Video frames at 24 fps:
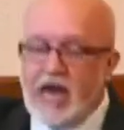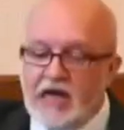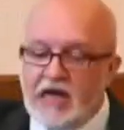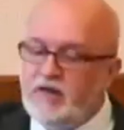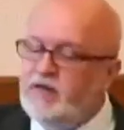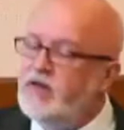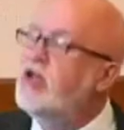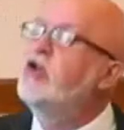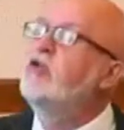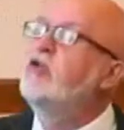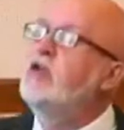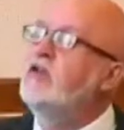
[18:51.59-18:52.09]
the
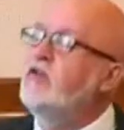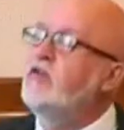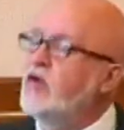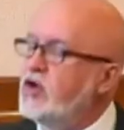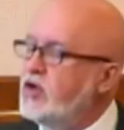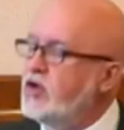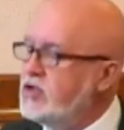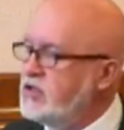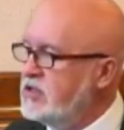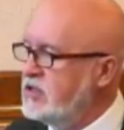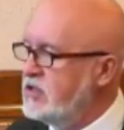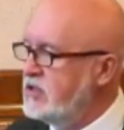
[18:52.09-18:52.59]

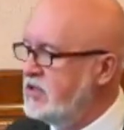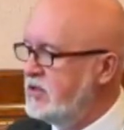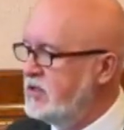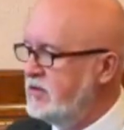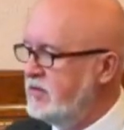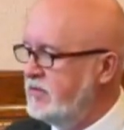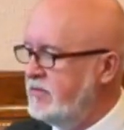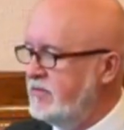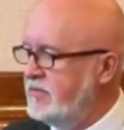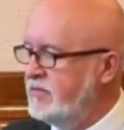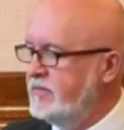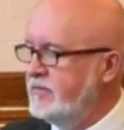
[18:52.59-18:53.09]
universe.
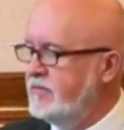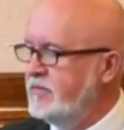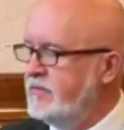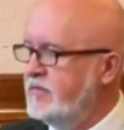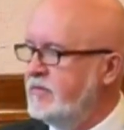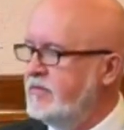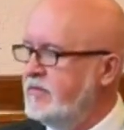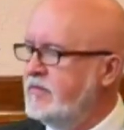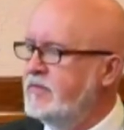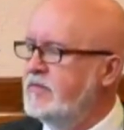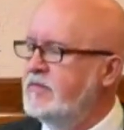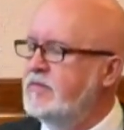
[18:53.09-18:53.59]

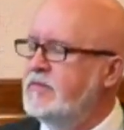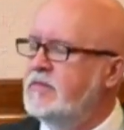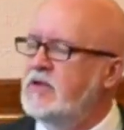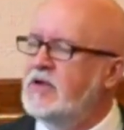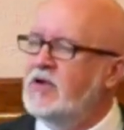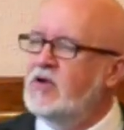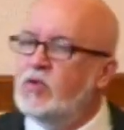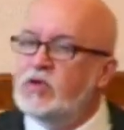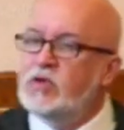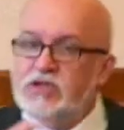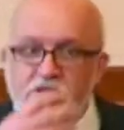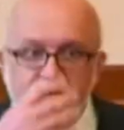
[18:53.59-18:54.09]

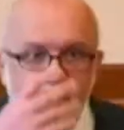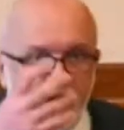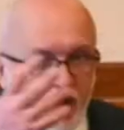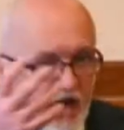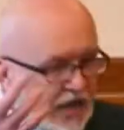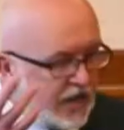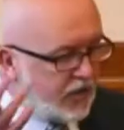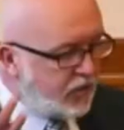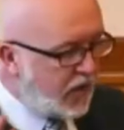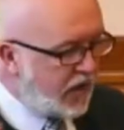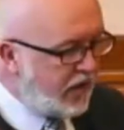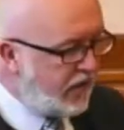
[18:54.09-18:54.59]
Was there
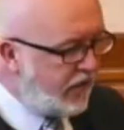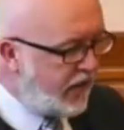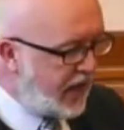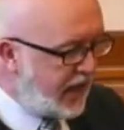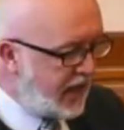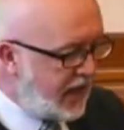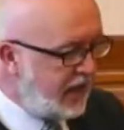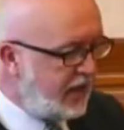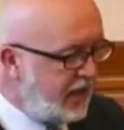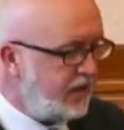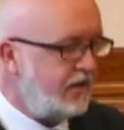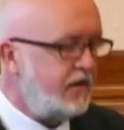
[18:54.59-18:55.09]
anyone there
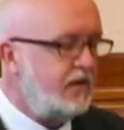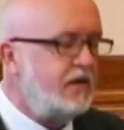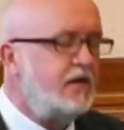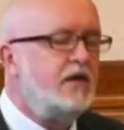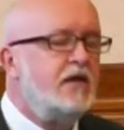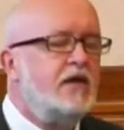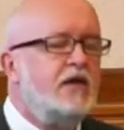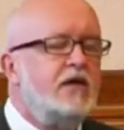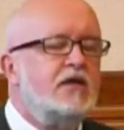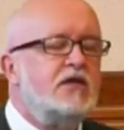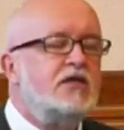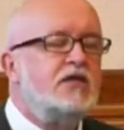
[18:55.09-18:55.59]

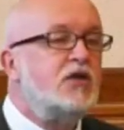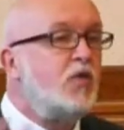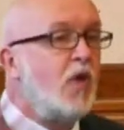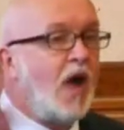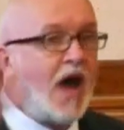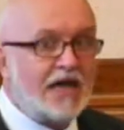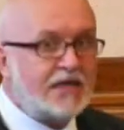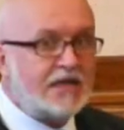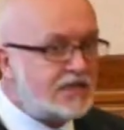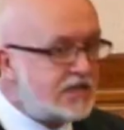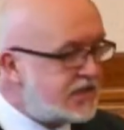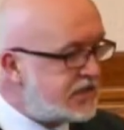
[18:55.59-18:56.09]
to
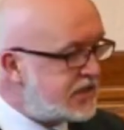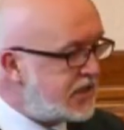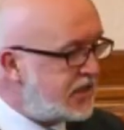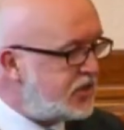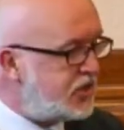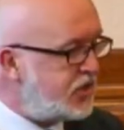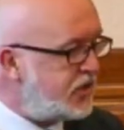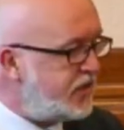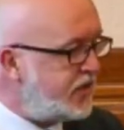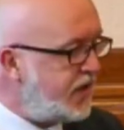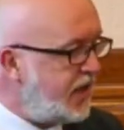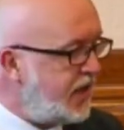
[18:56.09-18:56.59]
ask such a
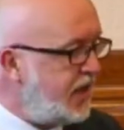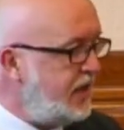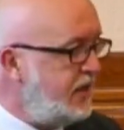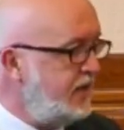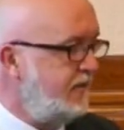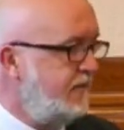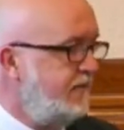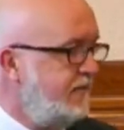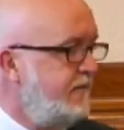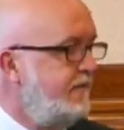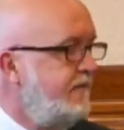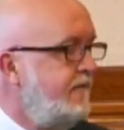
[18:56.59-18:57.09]
thing?
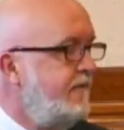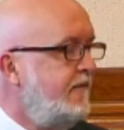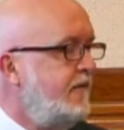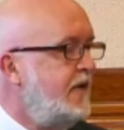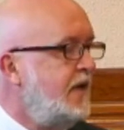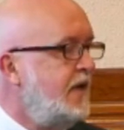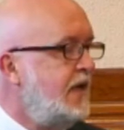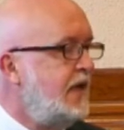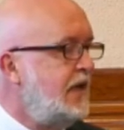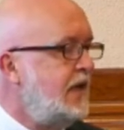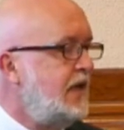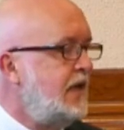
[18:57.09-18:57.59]

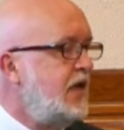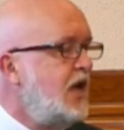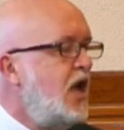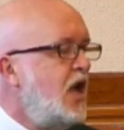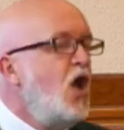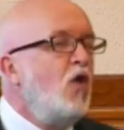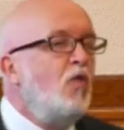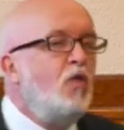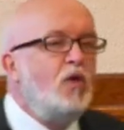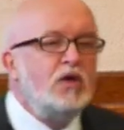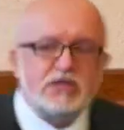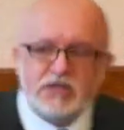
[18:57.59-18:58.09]

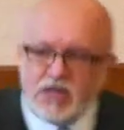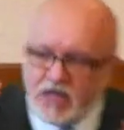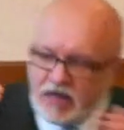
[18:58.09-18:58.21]
Was there